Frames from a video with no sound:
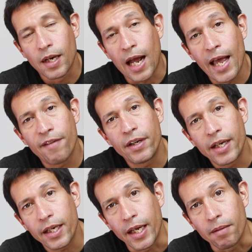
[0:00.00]
I have a
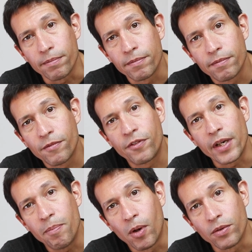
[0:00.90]
nickname,
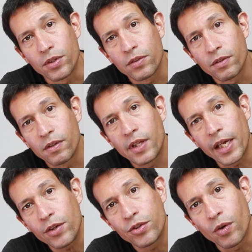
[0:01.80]
Freddy Bones.
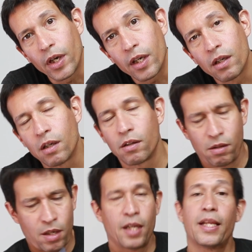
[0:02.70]
Thank you, Troy.
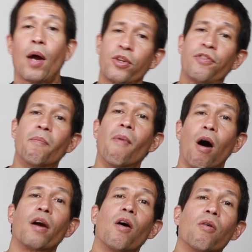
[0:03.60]
That was from
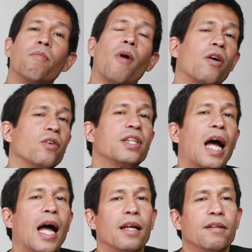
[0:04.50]
Margot
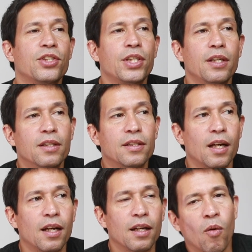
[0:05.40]
Scott. She's
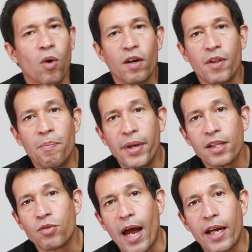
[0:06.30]
one of the
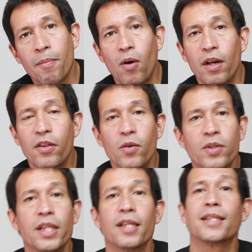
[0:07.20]
biggest racquetball
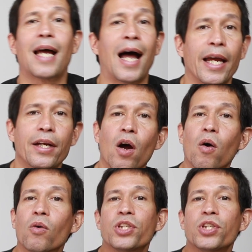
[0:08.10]
enthusiasts I know.